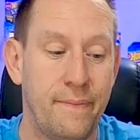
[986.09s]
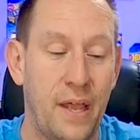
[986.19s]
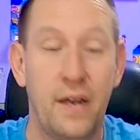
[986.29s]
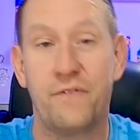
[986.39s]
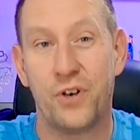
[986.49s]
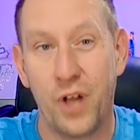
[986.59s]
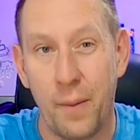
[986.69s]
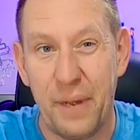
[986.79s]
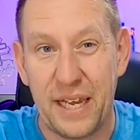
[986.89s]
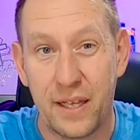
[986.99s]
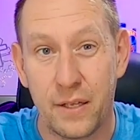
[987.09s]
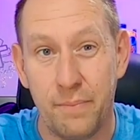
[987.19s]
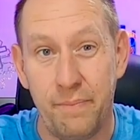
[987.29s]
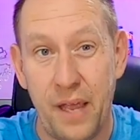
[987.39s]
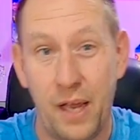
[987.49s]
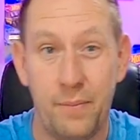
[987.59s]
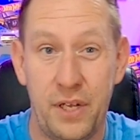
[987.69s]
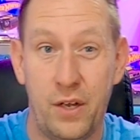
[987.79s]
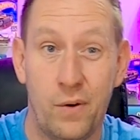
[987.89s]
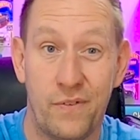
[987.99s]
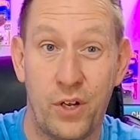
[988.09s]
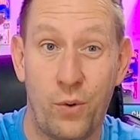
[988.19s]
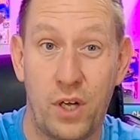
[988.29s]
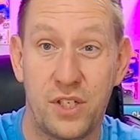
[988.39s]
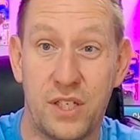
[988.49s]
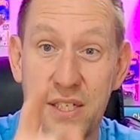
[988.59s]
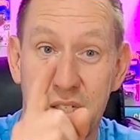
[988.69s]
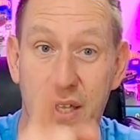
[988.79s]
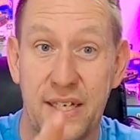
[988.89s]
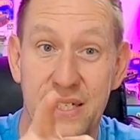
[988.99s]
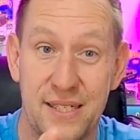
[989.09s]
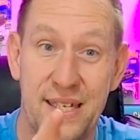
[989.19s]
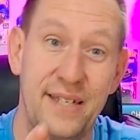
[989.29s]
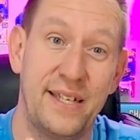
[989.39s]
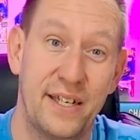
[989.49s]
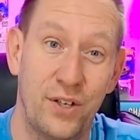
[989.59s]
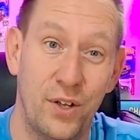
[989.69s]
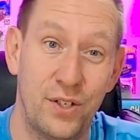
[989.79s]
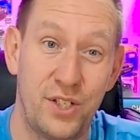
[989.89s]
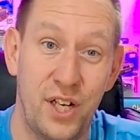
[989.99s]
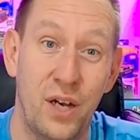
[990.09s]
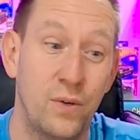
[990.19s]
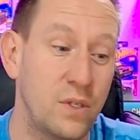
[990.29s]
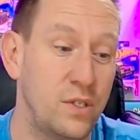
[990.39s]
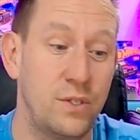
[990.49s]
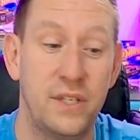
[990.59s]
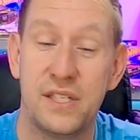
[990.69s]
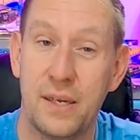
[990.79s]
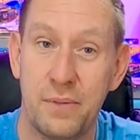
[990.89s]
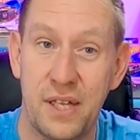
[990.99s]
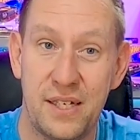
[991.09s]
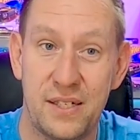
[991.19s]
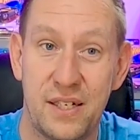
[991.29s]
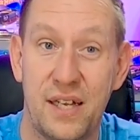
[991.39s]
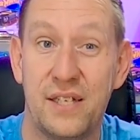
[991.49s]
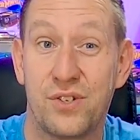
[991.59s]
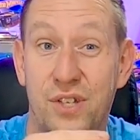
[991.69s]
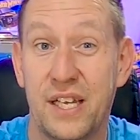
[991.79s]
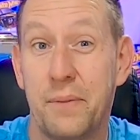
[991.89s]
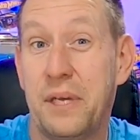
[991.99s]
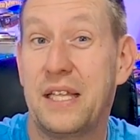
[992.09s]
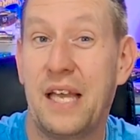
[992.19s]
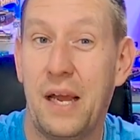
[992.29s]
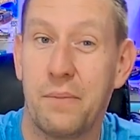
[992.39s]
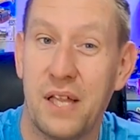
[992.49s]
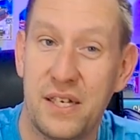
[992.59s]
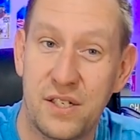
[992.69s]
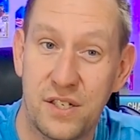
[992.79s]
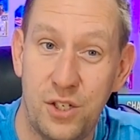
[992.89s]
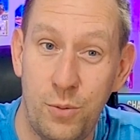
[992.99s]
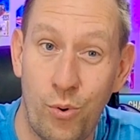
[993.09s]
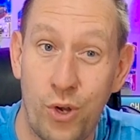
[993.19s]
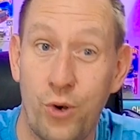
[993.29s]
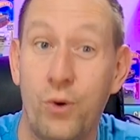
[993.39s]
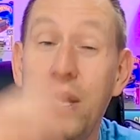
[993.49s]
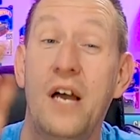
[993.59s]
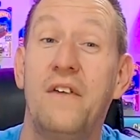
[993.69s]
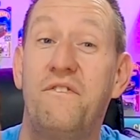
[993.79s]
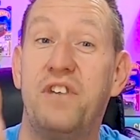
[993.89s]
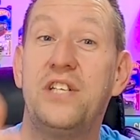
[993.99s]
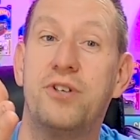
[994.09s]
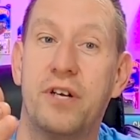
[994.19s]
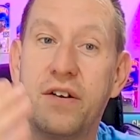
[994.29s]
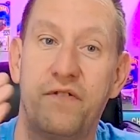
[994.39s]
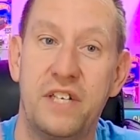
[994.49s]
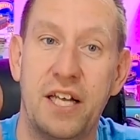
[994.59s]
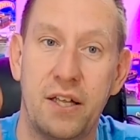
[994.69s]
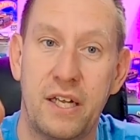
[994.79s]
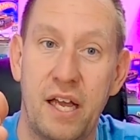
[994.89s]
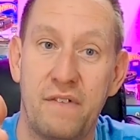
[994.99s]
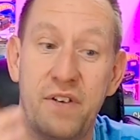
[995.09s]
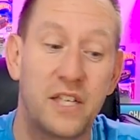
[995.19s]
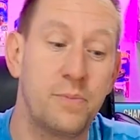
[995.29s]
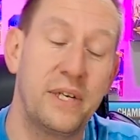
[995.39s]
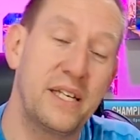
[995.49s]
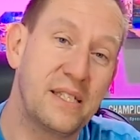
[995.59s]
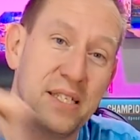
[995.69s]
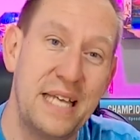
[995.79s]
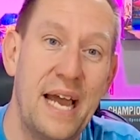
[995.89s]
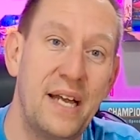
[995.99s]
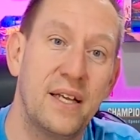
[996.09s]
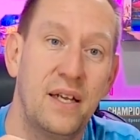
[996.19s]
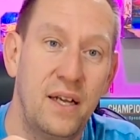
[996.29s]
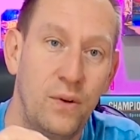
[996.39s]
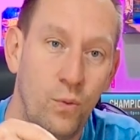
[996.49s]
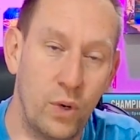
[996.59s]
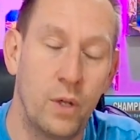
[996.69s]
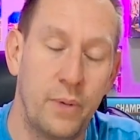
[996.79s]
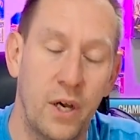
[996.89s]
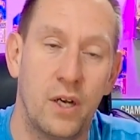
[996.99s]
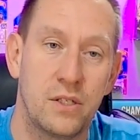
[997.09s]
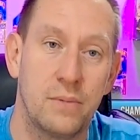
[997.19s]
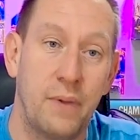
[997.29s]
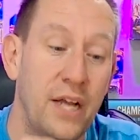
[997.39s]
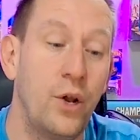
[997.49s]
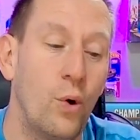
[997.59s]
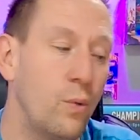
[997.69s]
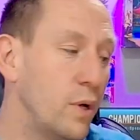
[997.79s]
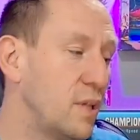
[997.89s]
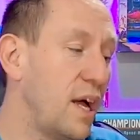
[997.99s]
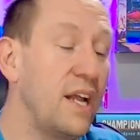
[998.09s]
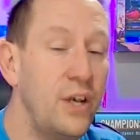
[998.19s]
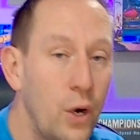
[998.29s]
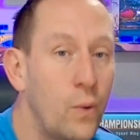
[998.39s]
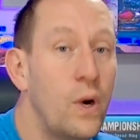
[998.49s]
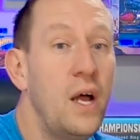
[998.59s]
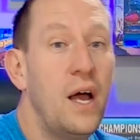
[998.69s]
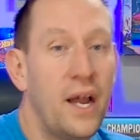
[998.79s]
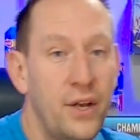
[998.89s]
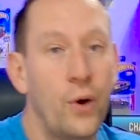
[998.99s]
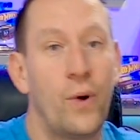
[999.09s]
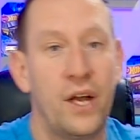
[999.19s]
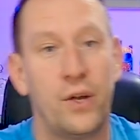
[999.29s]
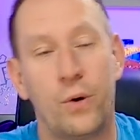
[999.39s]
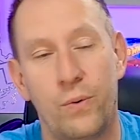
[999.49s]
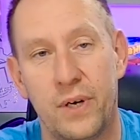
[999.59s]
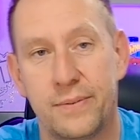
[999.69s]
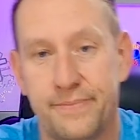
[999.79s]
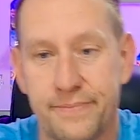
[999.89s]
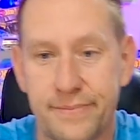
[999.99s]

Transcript: And if they're not making them, AMD, hopefully you're watching this, license that technology out to these M Classic guys so they can make the M Classic 2.0 featuring Fidelity FX because that will be awesome. I know it will. I know, I know, I know it will.